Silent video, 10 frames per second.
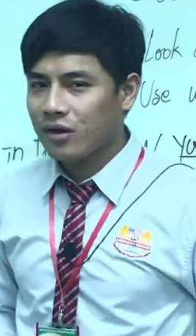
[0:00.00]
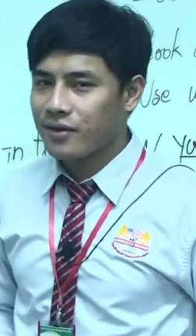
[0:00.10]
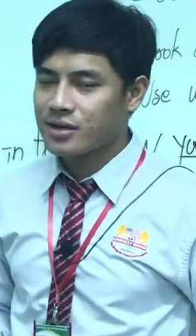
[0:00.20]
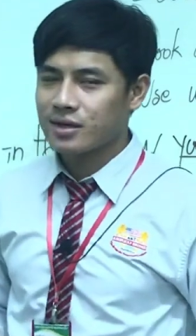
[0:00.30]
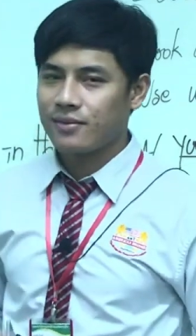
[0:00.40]

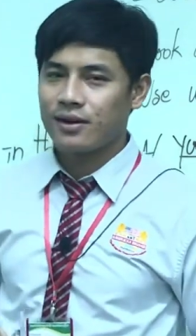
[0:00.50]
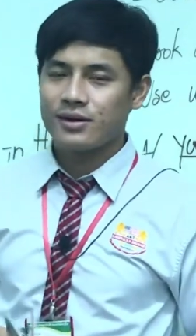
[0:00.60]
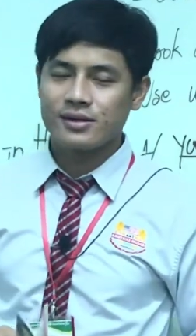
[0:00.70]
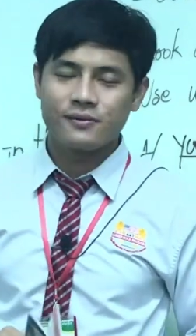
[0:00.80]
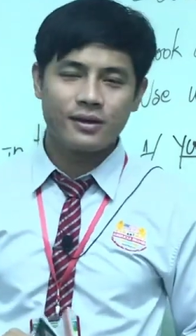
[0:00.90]
question below
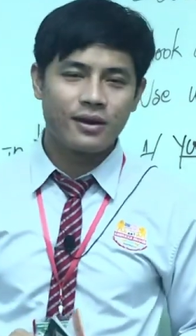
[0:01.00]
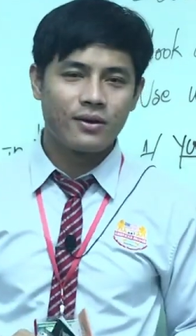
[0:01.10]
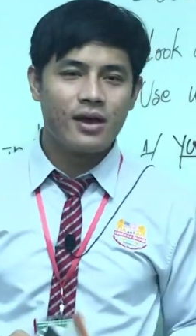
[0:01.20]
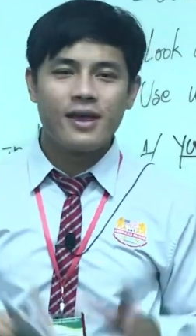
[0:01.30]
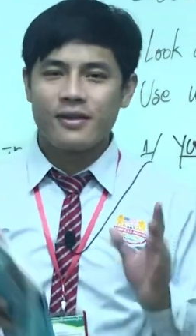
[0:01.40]
this
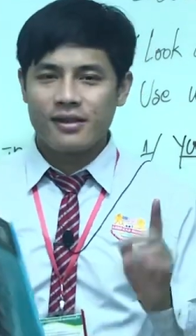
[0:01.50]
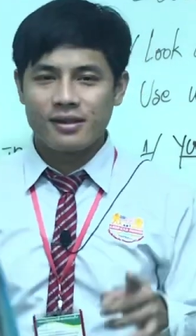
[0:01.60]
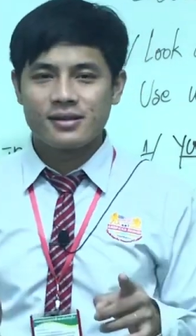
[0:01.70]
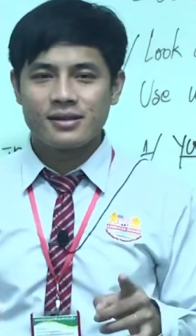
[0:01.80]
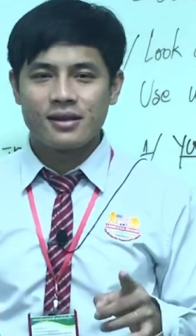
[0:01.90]
video.
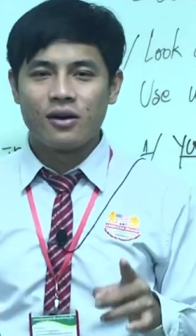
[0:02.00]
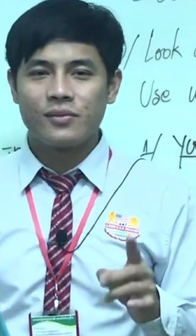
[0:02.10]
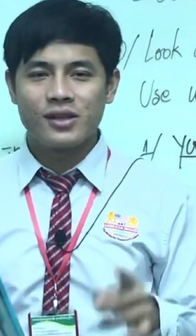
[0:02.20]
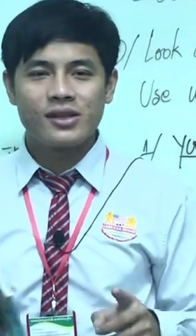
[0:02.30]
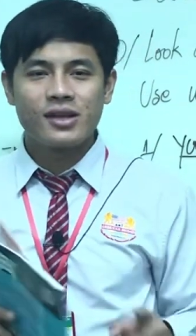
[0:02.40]
Then home
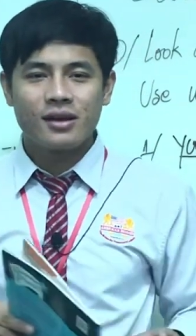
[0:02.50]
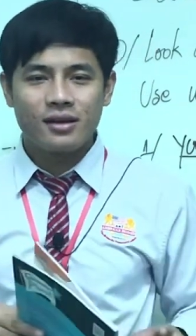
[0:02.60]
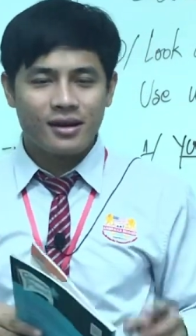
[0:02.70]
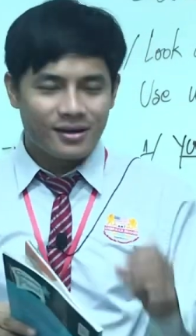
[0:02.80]
teacher, uh,